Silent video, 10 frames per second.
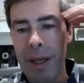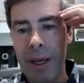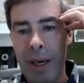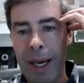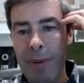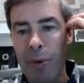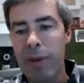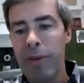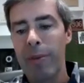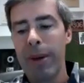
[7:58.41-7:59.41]
uh, and will
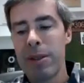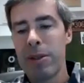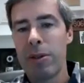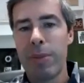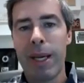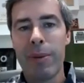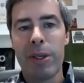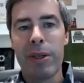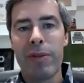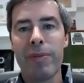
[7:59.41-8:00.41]
give the patient good pain
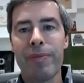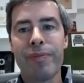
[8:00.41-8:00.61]
relief.